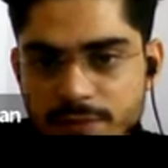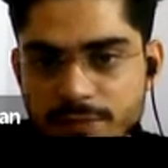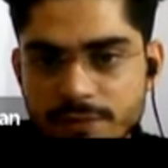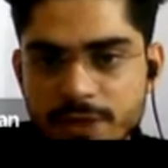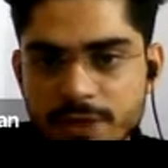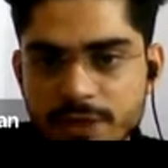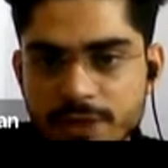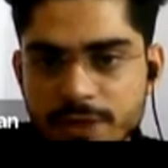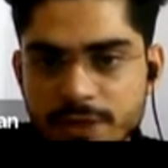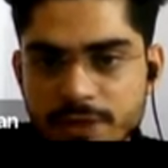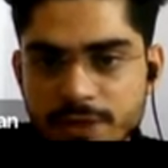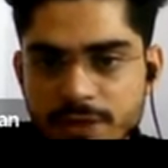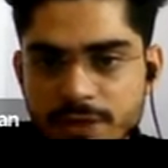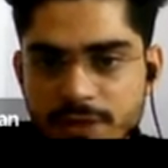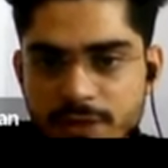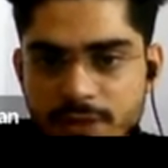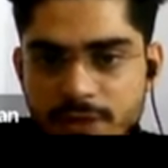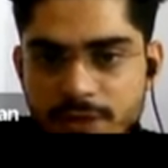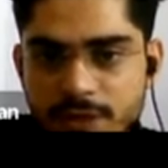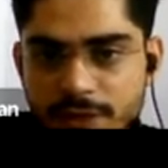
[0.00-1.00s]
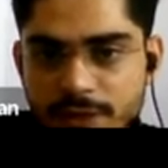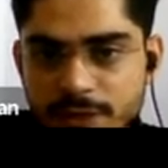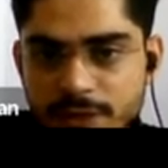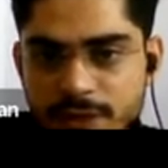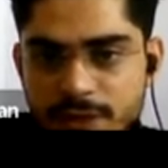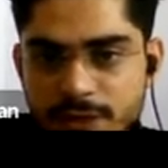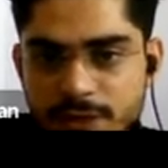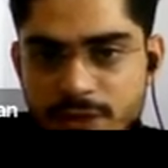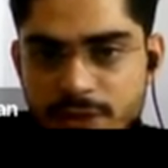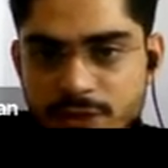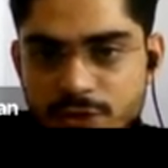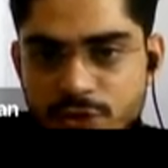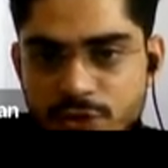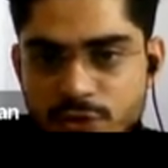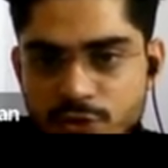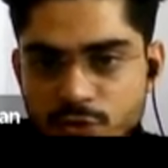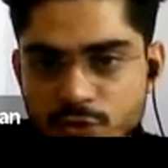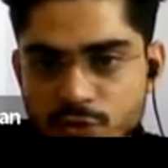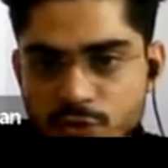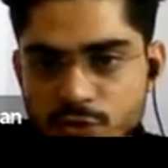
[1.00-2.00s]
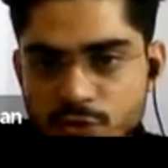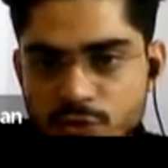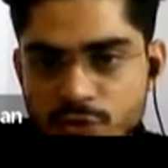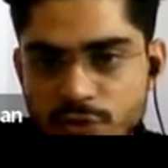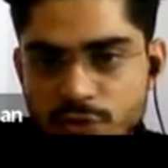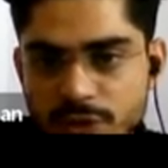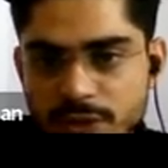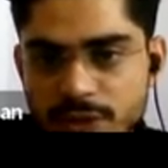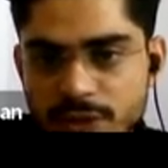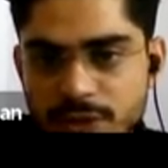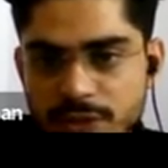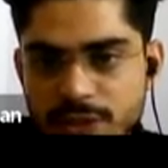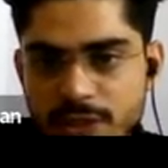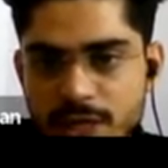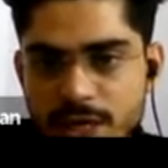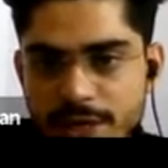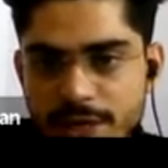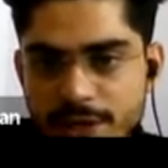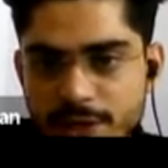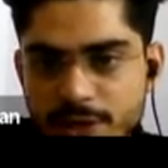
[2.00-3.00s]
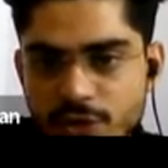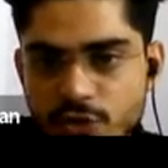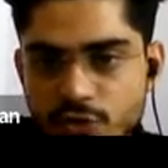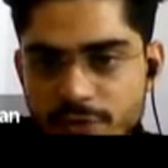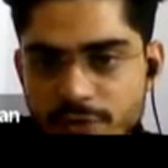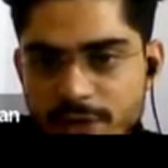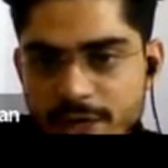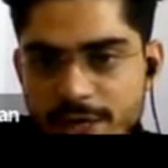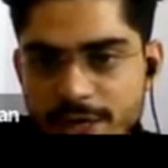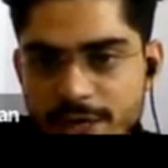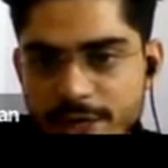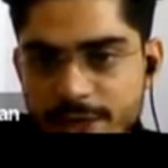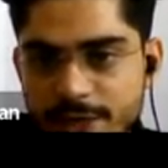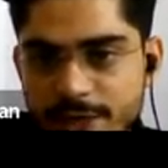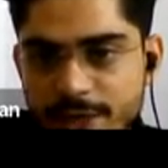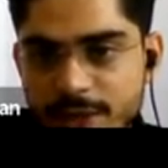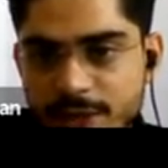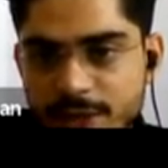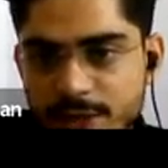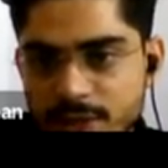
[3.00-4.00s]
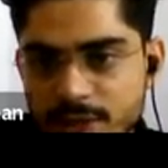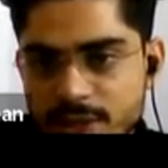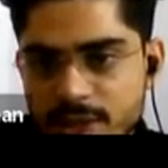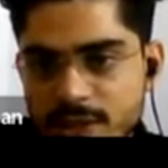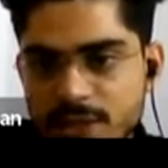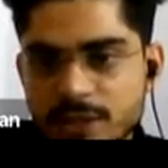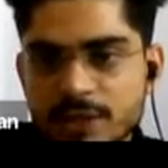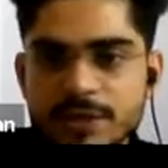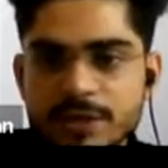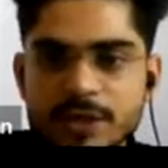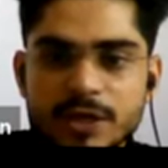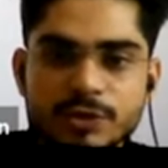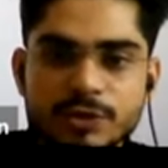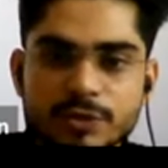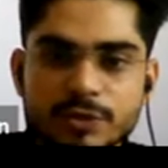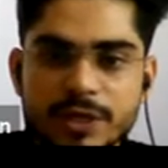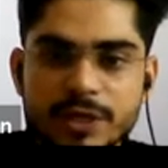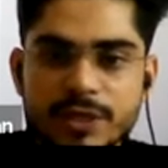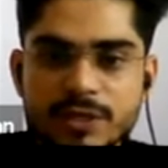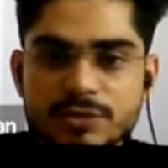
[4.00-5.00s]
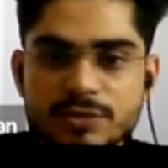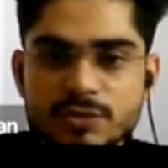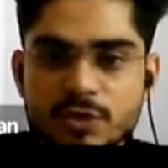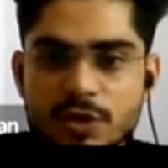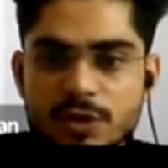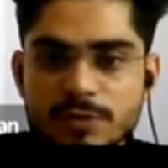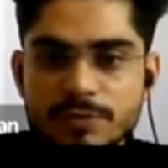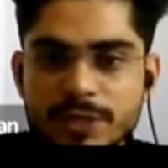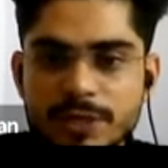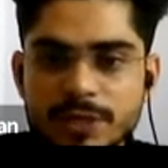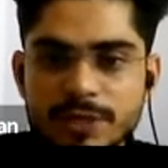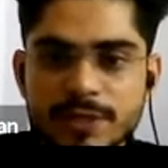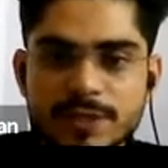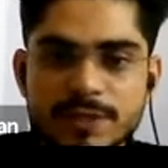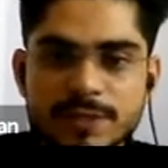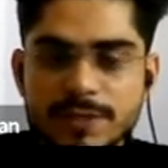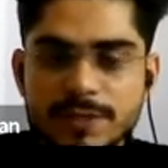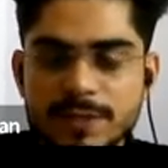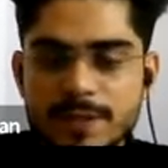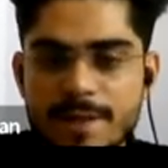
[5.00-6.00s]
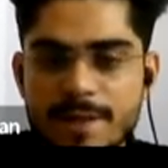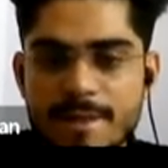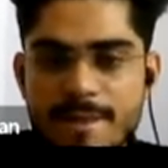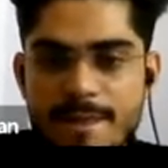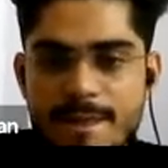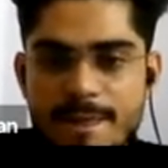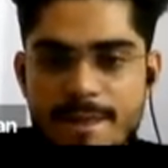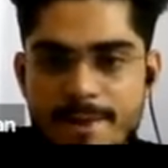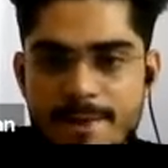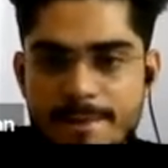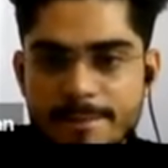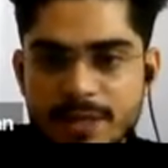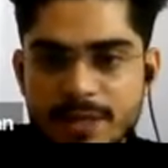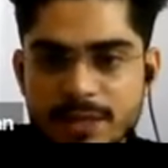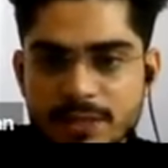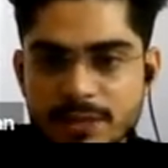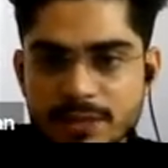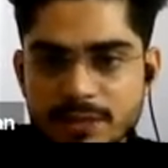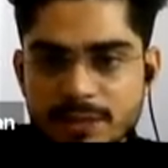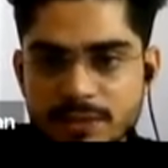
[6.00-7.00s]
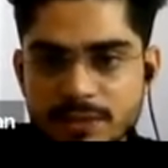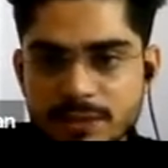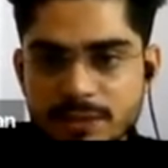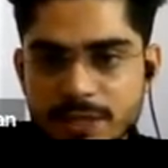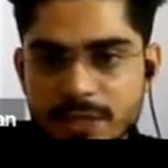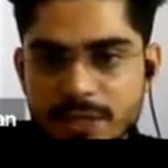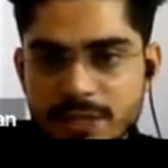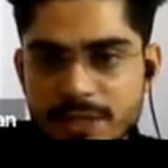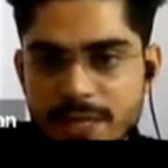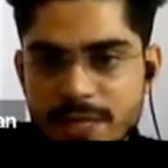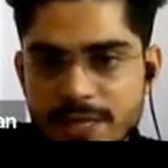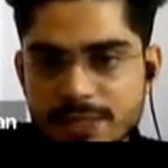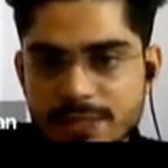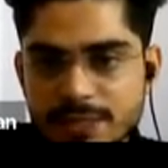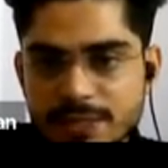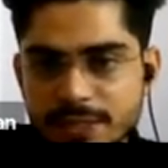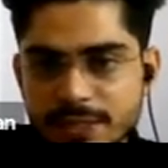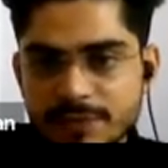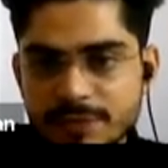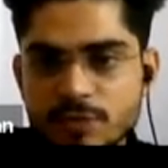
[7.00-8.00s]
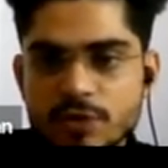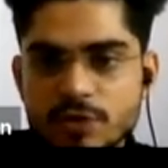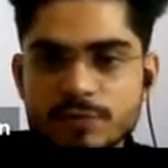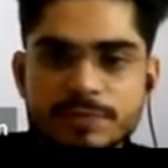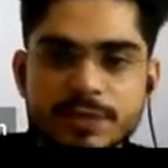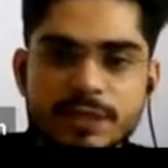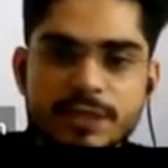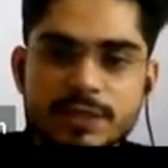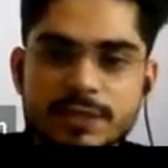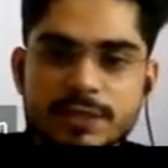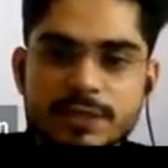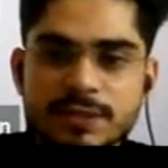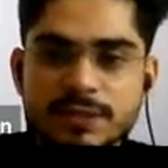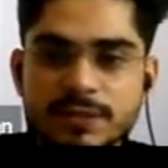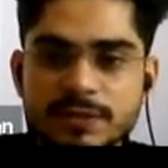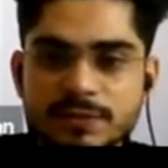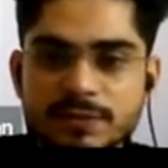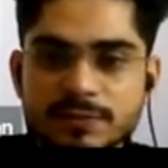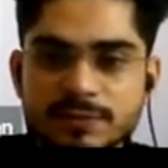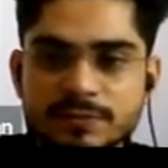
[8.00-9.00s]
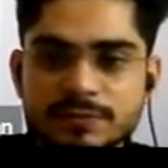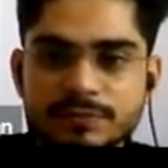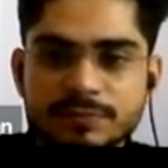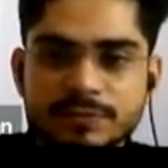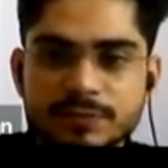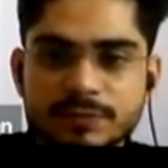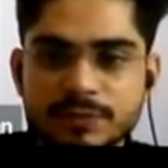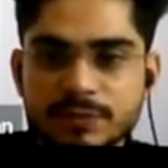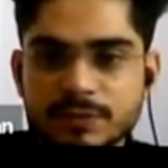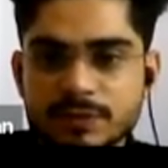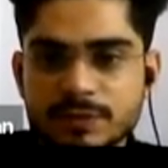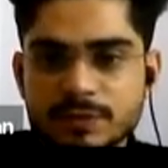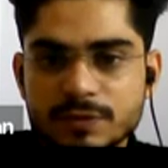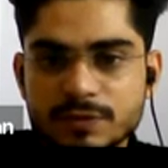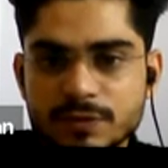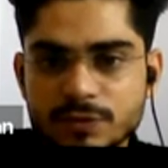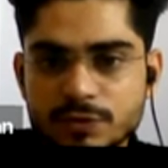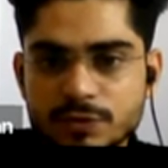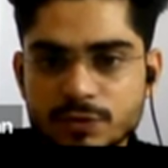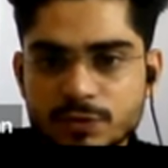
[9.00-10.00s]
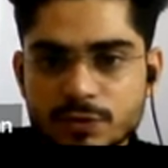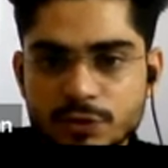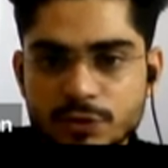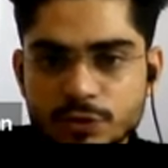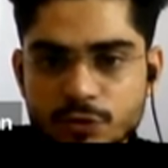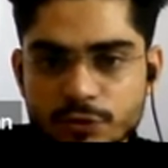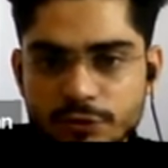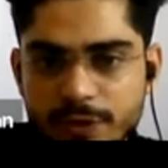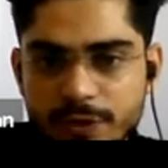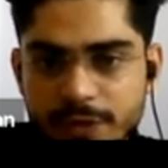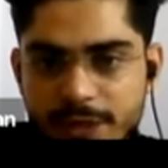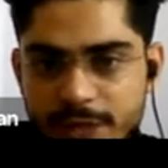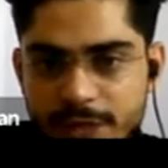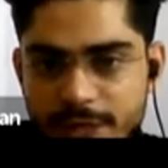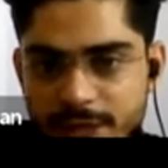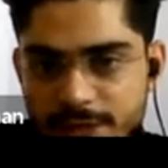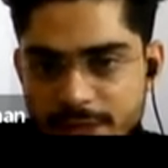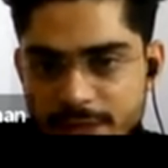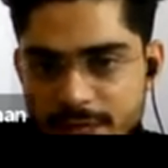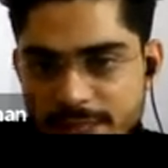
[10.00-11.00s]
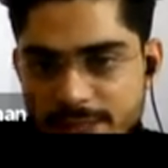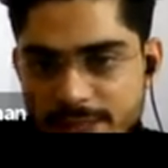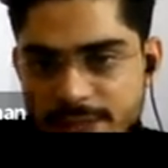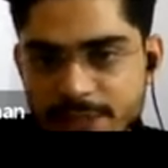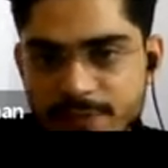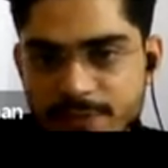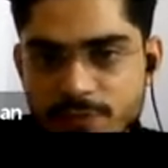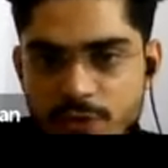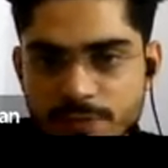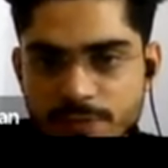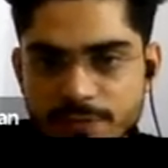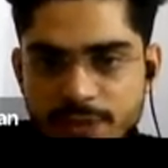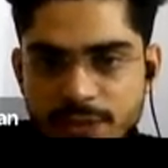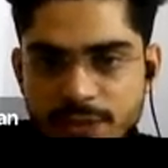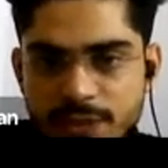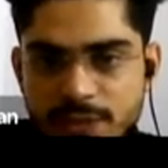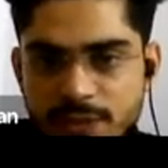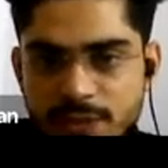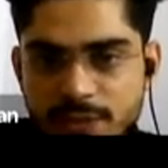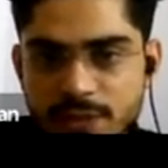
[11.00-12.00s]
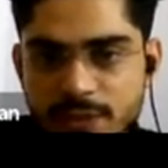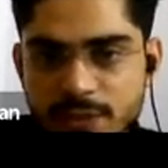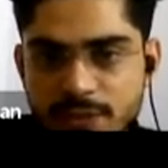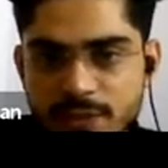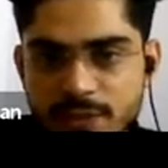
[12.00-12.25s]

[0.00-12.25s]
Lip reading: 1. This is 2. This is R equivalent. Now you can solve this. Take the LCM of this. So you will get the LCM of this